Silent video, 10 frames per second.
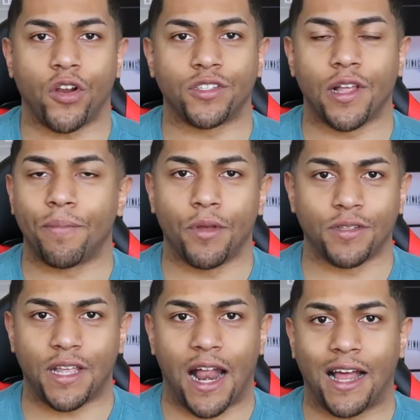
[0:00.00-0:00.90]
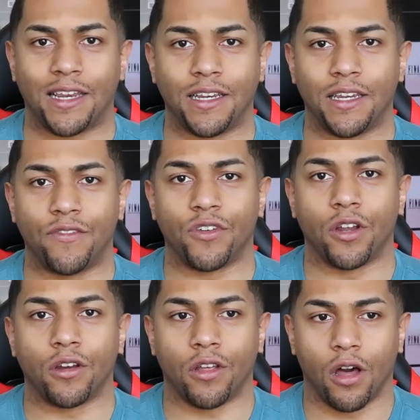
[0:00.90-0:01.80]
Here's something else that I didn't
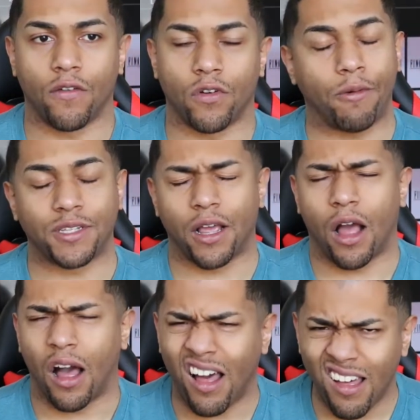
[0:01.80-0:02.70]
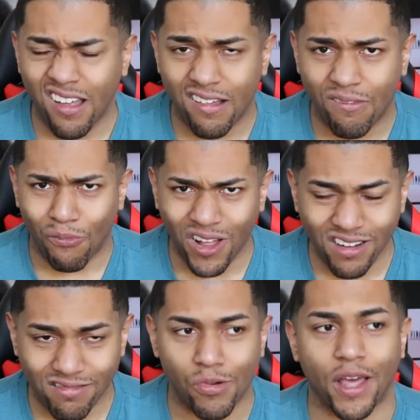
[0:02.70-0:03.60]
even uncover. I was like, huh?
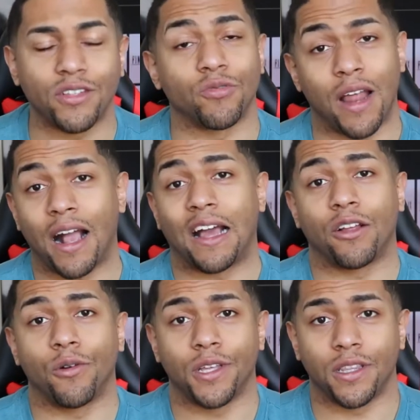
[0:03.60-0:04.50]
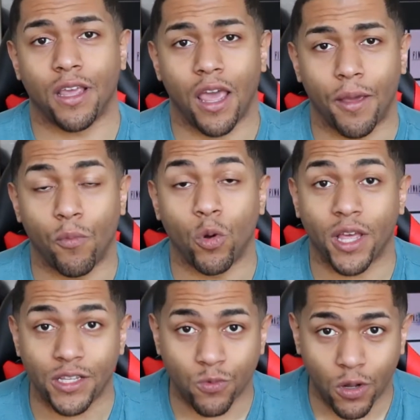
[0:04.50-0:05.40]
What? Okay, so now I gotta go get the game. Well,
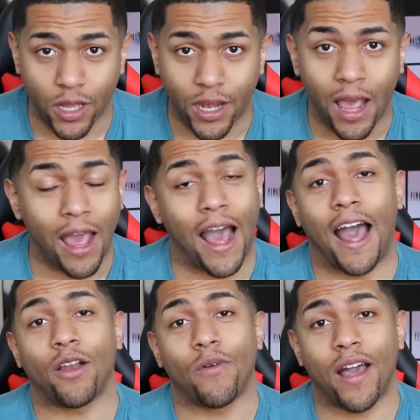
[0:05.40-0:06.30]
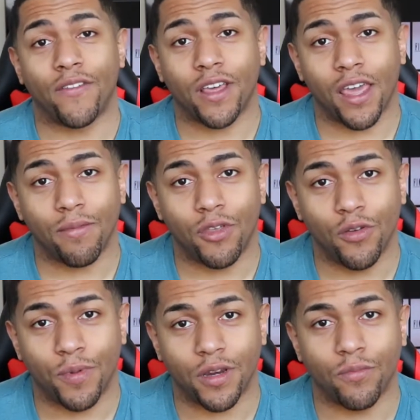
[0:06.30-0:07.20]
guess what? I don't have a
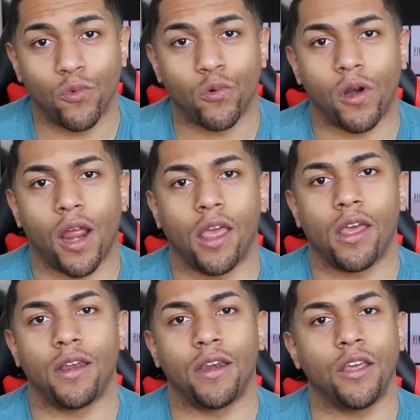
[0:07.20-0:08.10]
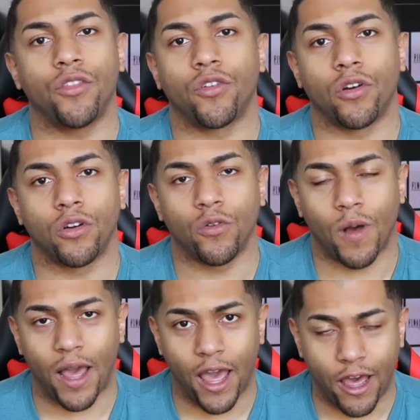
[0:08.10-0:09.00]
GameCube anymore, and neither
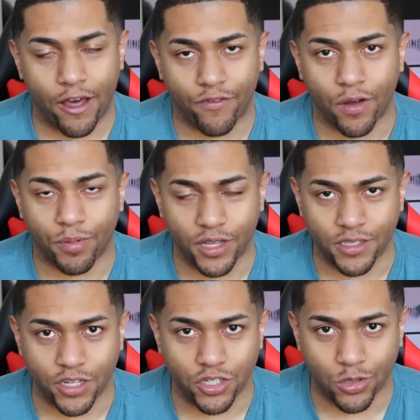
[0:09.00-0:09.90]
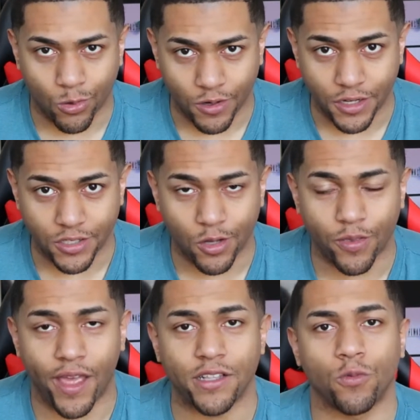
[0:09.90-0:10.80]
do I have a PlayStation 3.
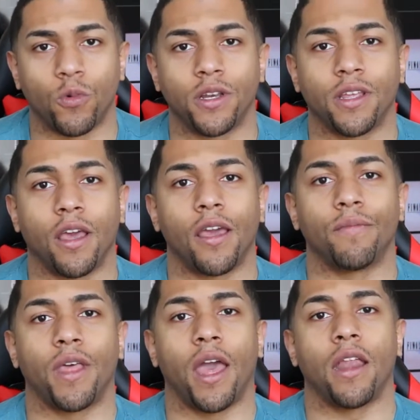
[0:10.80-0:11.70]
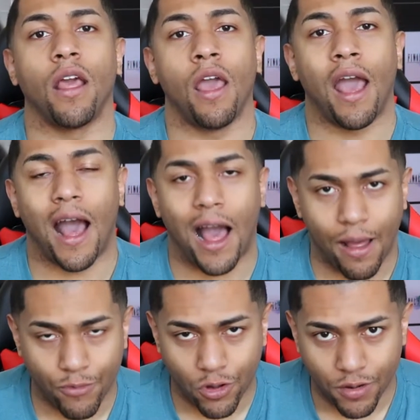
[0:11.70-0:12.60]
So that's one game that
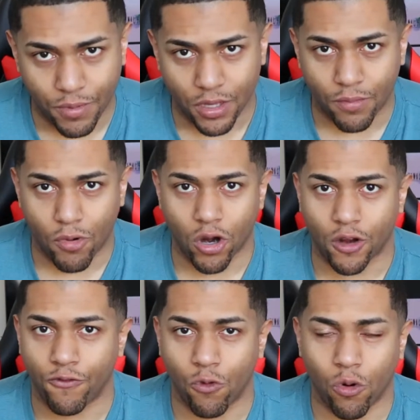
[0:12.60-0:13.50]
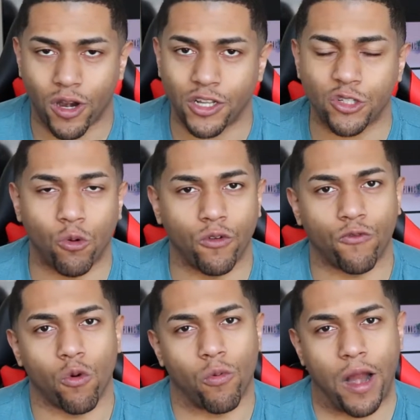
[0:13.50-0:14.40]
I'm going to be in the market for, and it's going
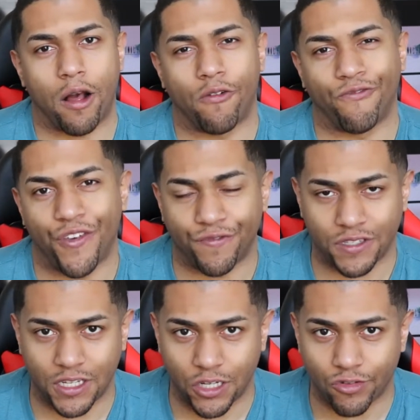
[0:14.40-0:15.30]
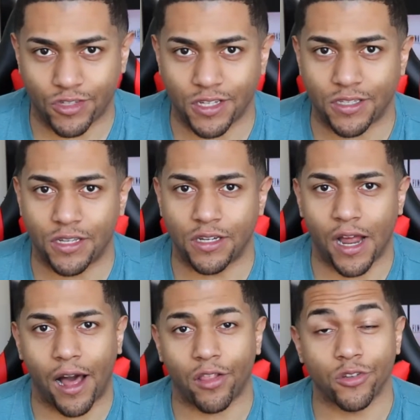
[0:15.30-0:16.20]
for around $15 or
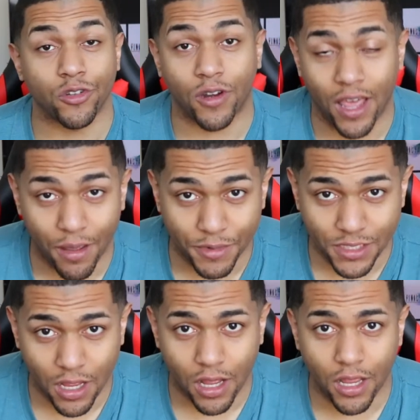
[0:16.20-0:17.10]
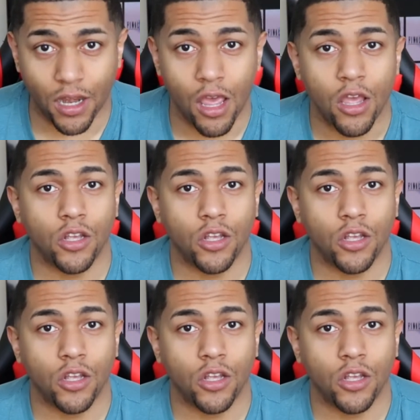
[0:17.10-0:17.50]
$16 on Amazon.